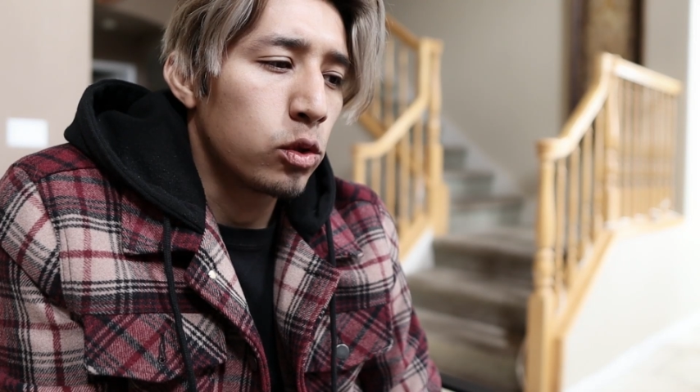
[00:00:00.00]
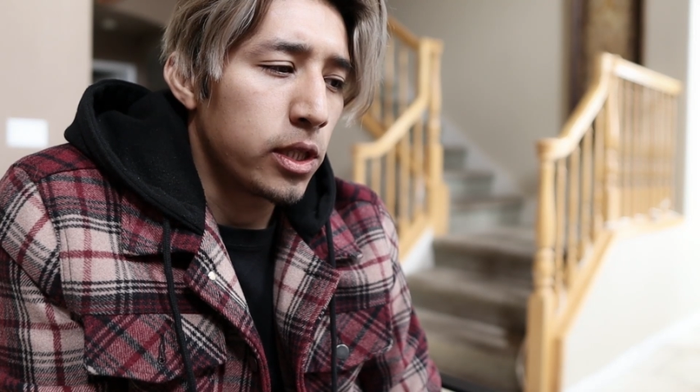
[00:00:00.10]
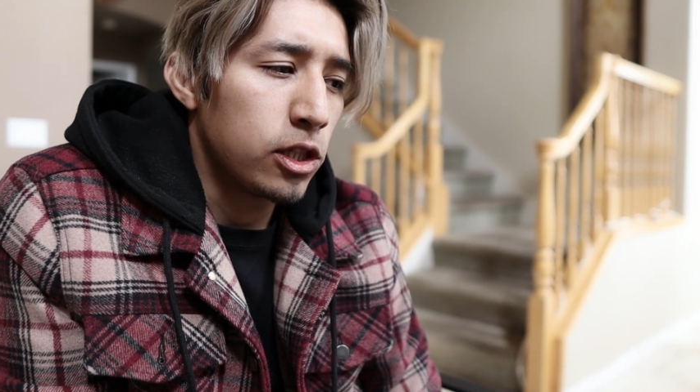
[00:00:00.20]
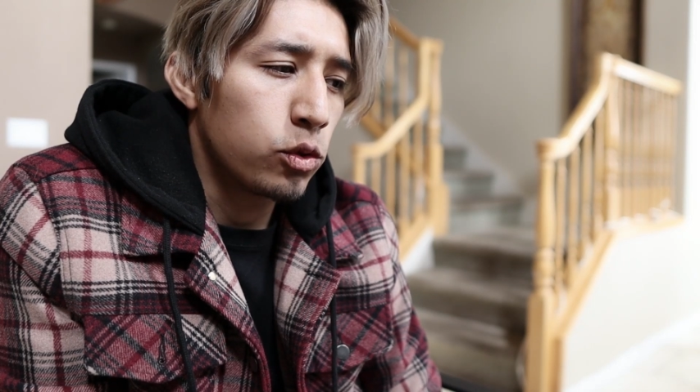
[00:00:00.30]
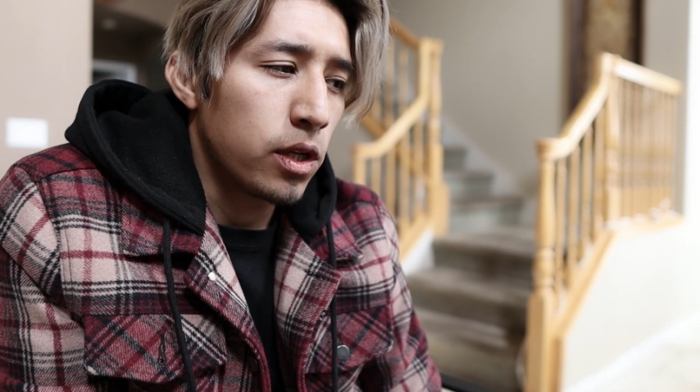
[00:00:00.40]

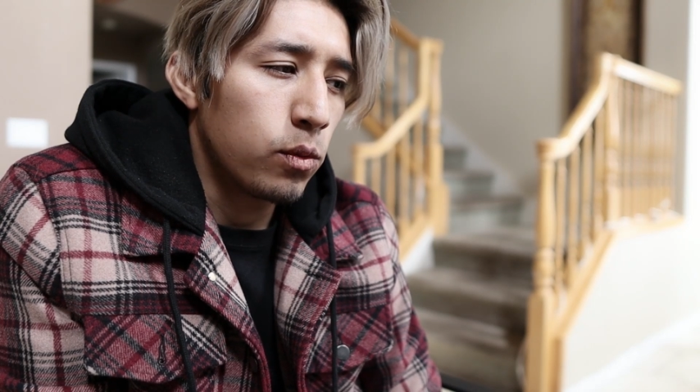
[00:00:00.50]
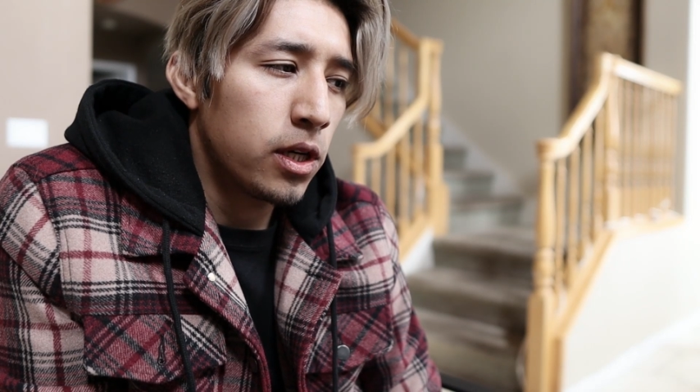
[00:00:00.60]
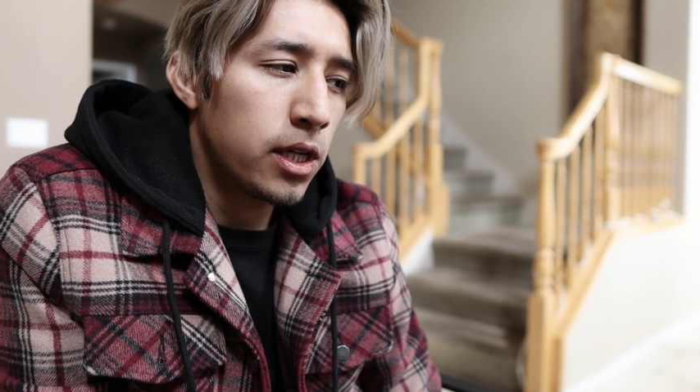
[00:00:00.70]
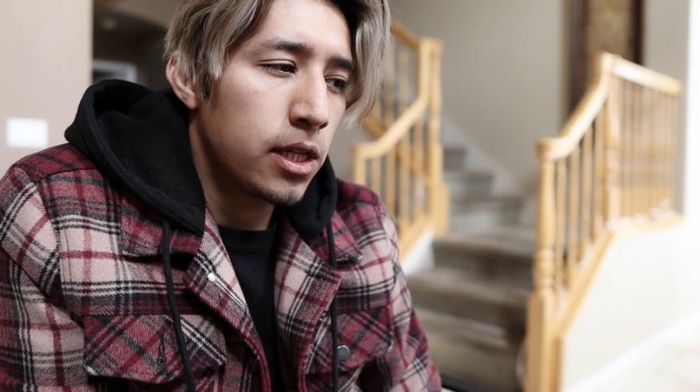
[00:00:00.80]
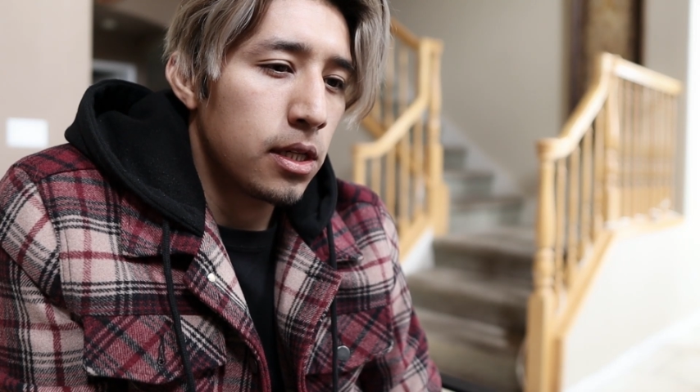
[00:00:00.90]

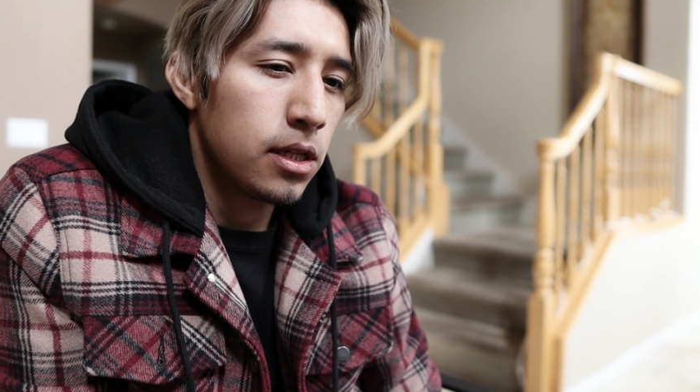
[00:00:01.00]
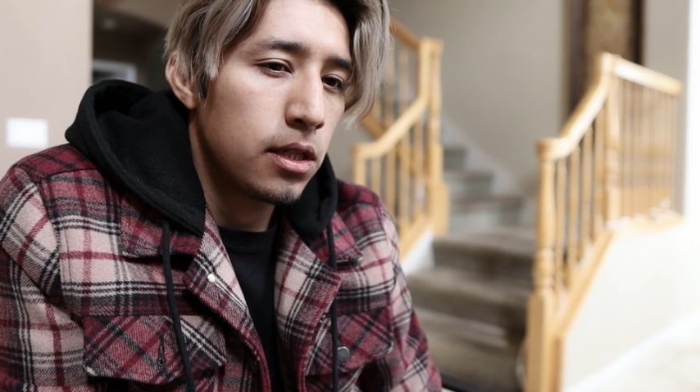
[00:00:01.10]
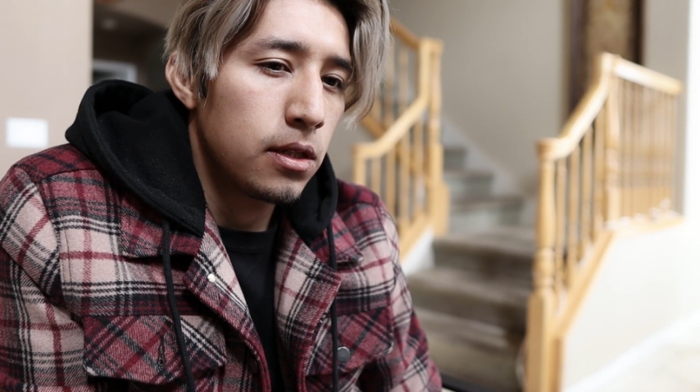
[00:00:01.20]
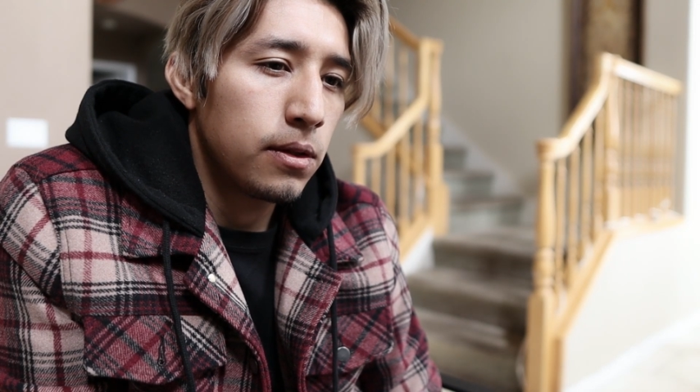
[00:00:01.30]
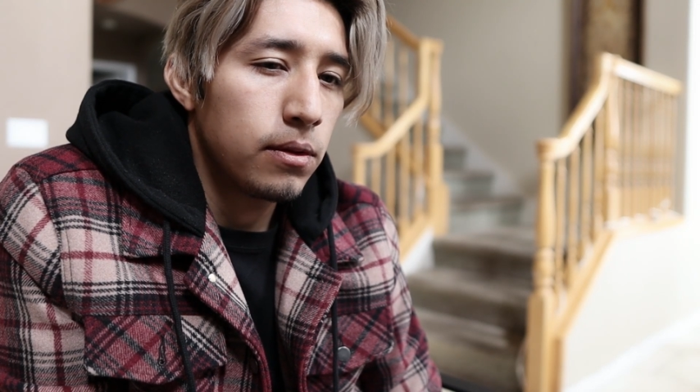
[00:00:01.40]
2021
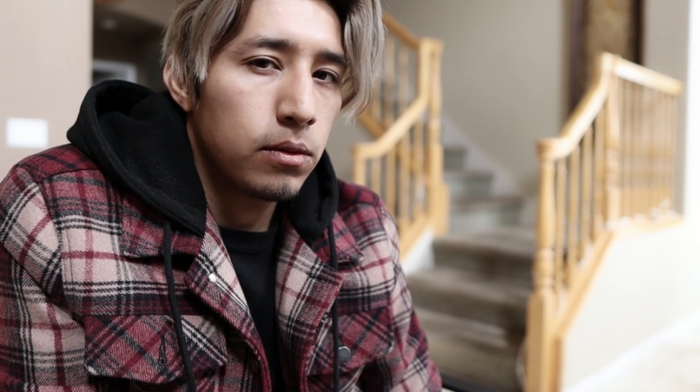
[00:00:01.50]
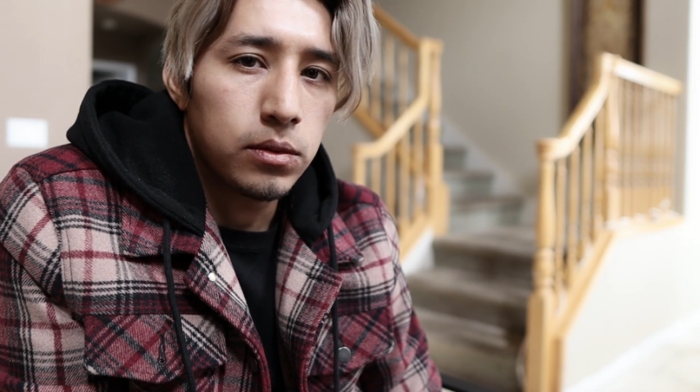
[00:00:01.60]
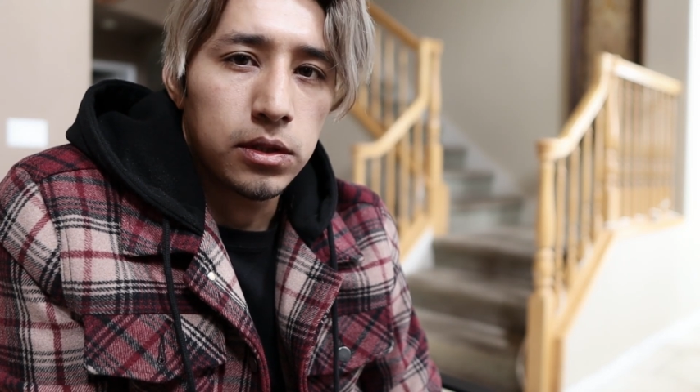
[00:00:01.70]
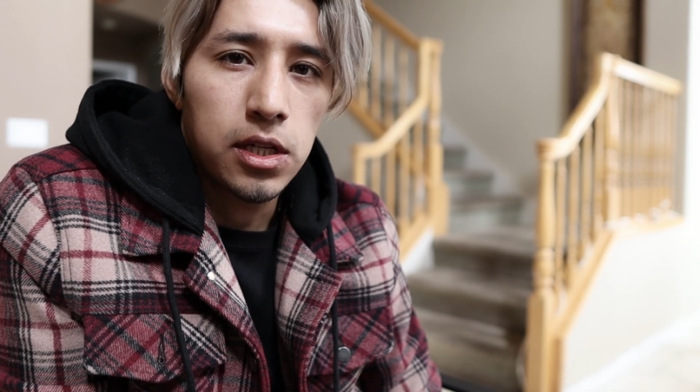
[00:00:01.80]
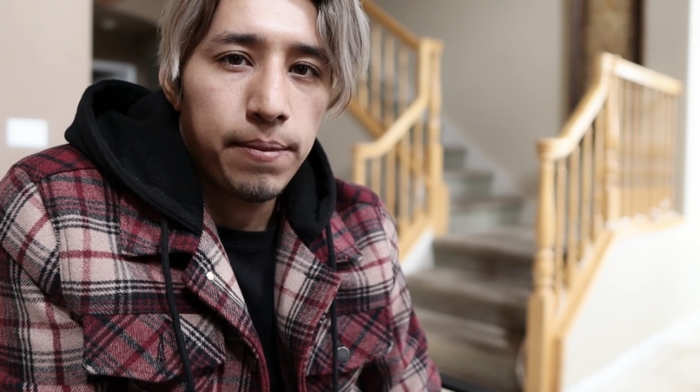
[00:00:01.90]

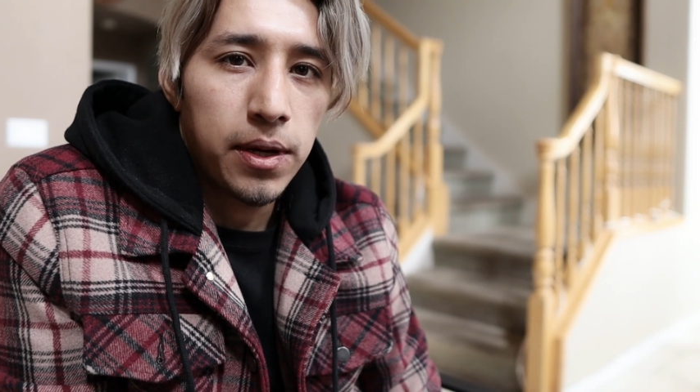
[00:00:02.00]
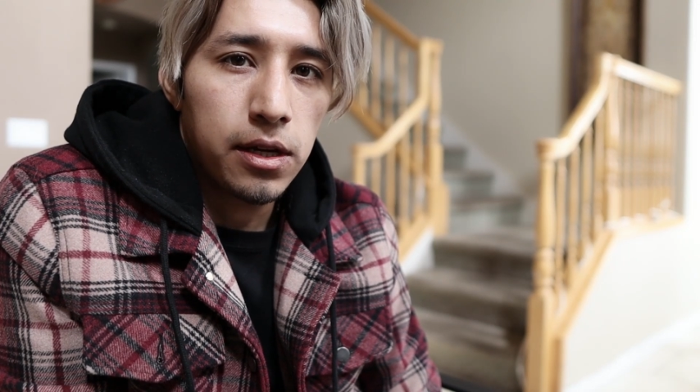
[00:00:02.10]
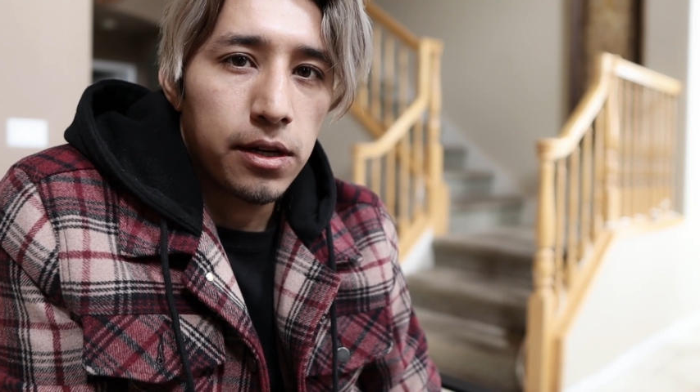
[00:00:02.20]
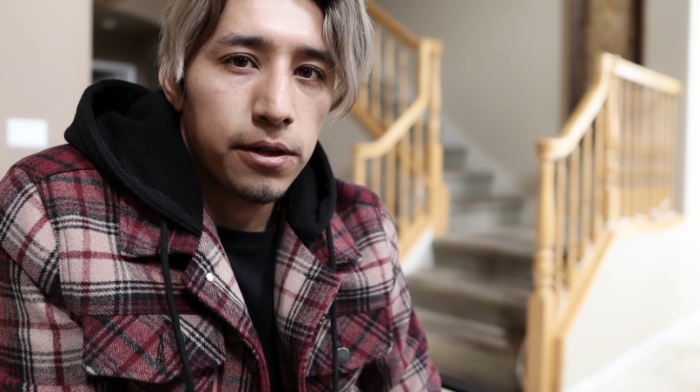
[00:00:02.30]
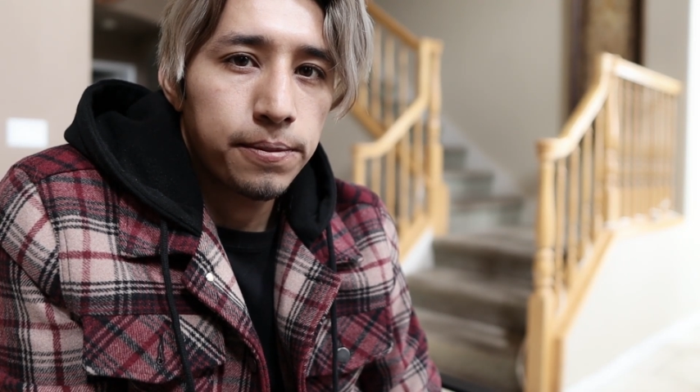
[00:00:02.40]
was not my
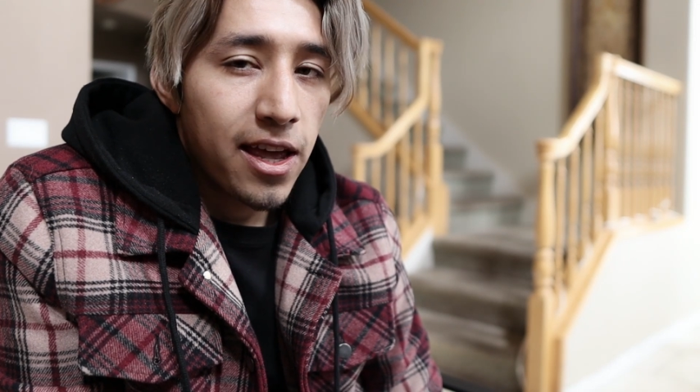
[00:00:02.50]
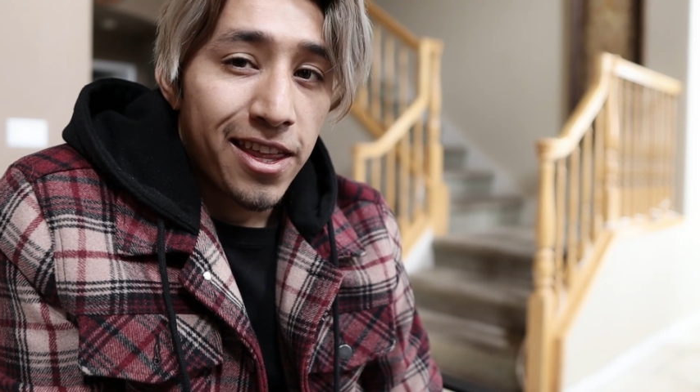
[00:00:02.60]
year.